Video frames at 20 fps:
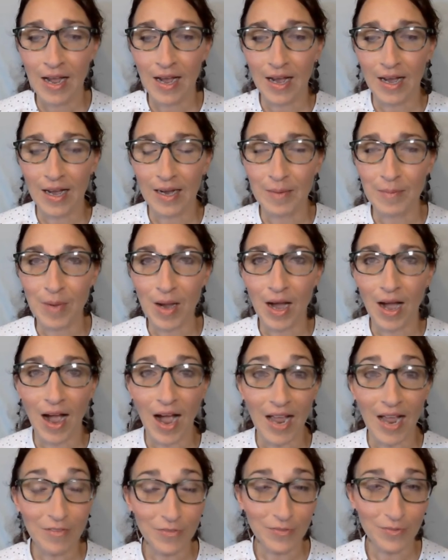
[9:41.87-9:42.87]
Um,
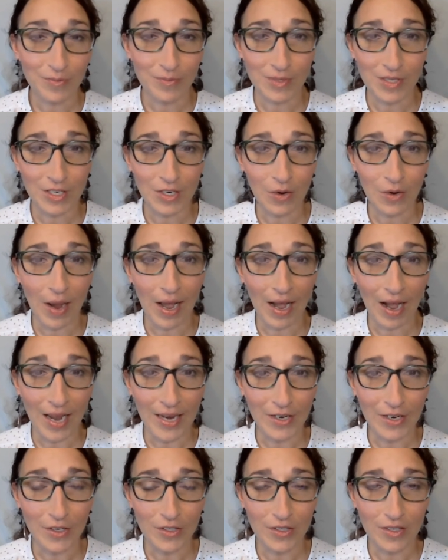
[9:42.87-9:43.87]
I've, you know,
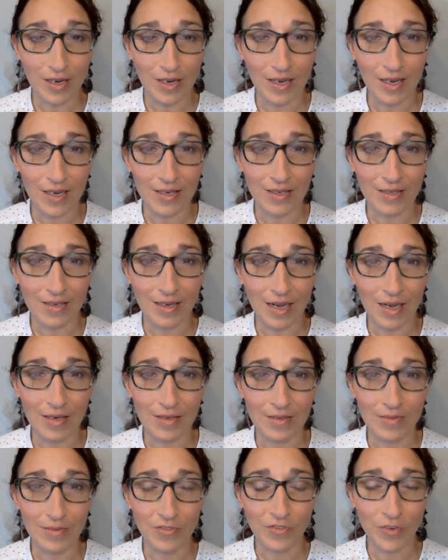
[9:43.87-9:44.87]
hired a,
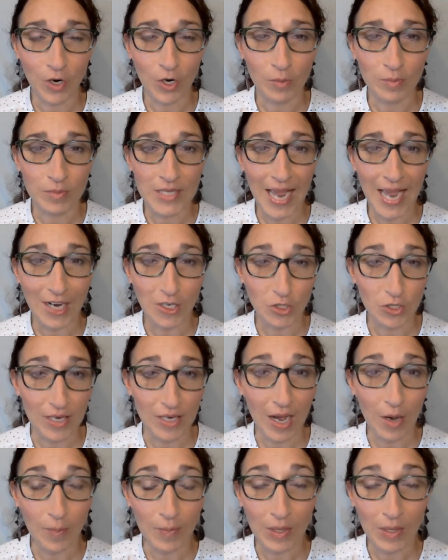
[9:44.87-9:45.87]
a firm to
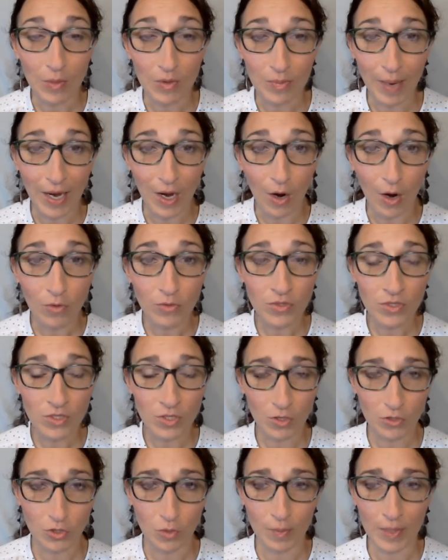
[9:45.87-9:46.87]
actually help me with my own
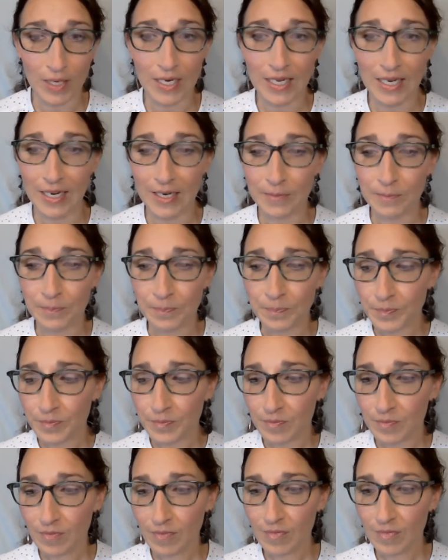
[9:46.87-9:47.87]
social media
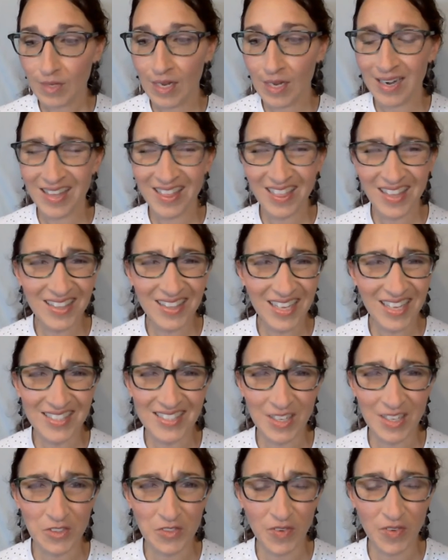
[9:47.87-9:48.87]
and I think
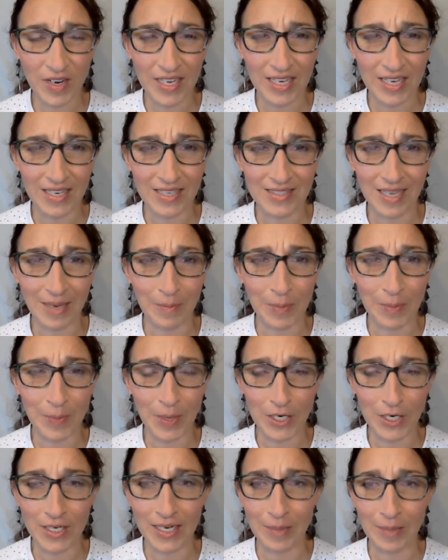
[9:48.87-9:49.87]
that sounds funny because I'm a
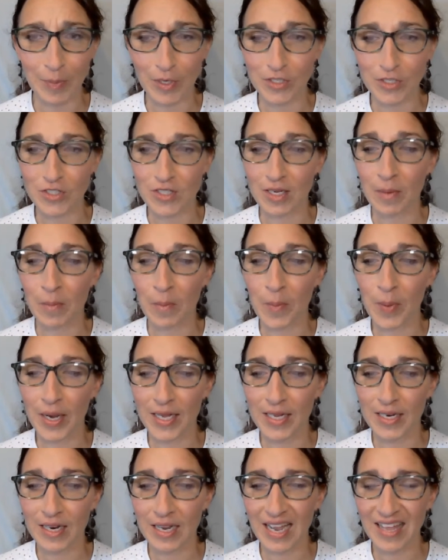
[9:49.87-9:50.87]
marketing person,
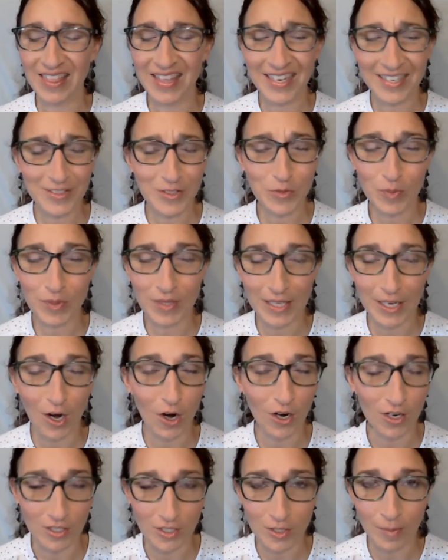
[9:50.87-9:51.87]
but I think it's really
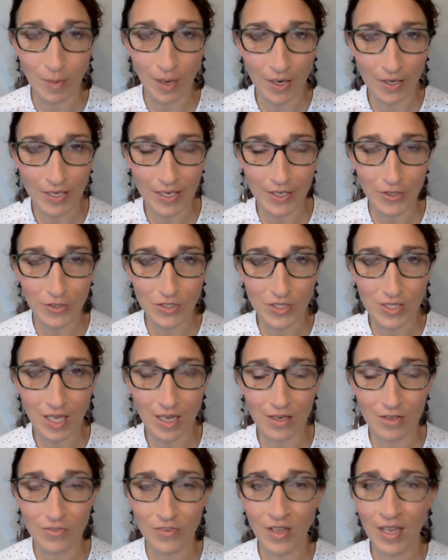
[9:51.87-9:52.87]
hard to market
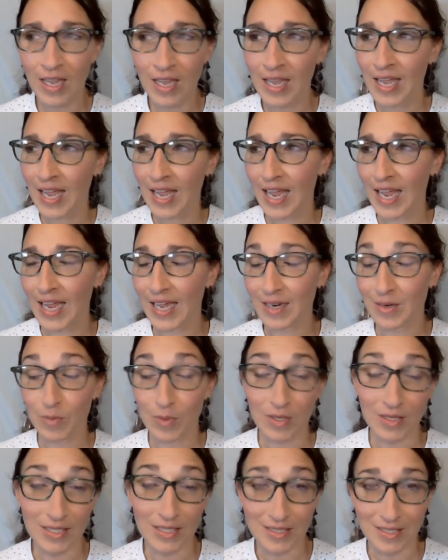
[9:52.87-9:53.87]
yourself. And
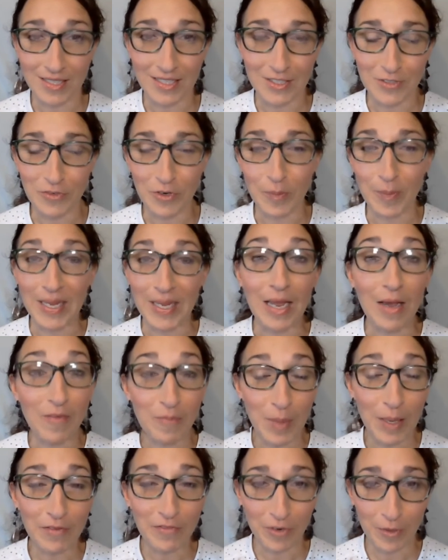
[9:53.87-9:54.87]
well, at least it is for me,
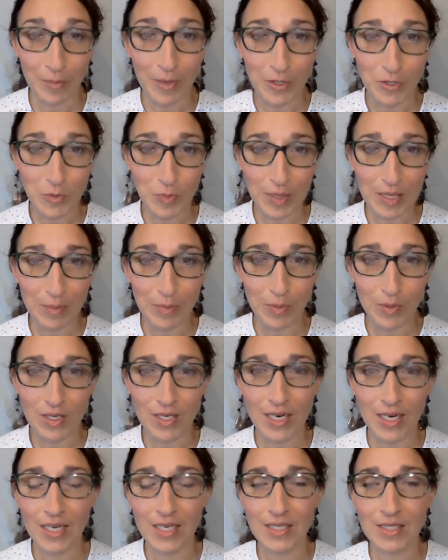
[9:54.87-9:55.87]
but for most
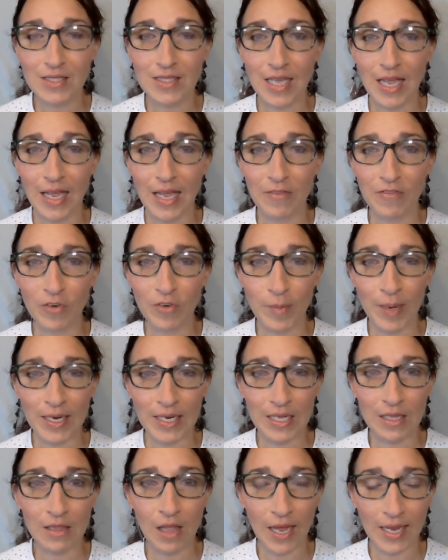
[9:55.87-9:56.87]
people it is. And for
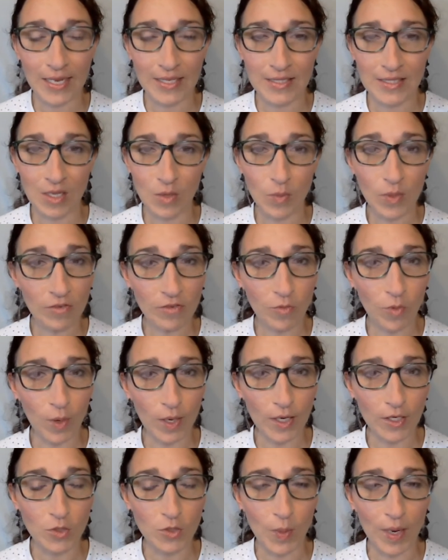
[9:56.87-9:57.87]
many clients that we've
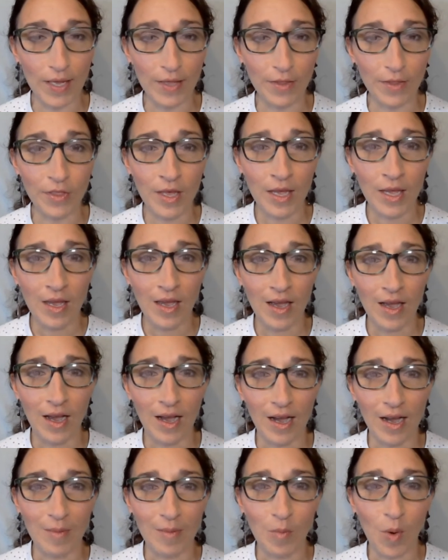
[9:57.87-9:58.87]
worked with,
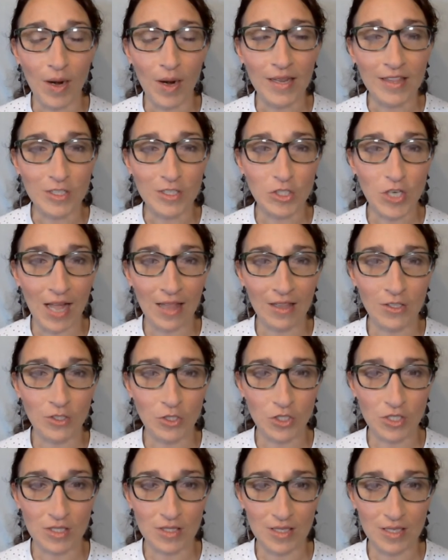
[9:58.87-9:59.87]
um, one of the
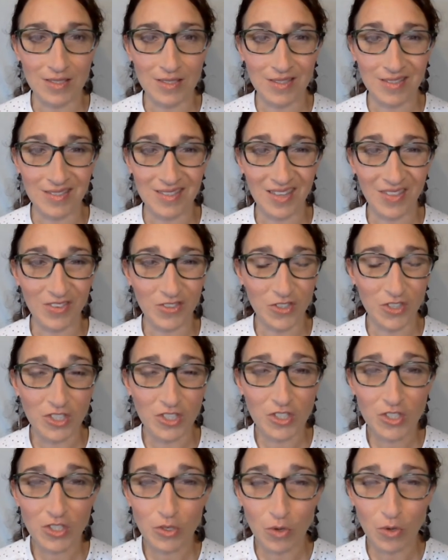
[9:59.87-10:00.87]
challenges is, is that they're
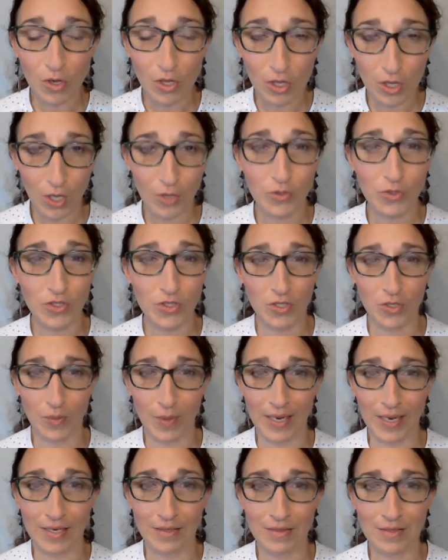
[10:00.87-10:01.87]
just too close
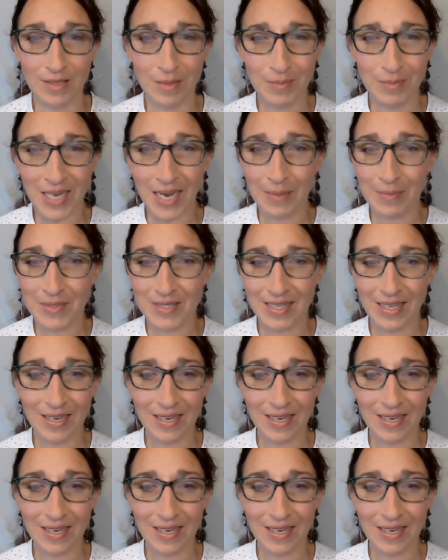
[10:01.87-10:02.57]
to it. Sometimes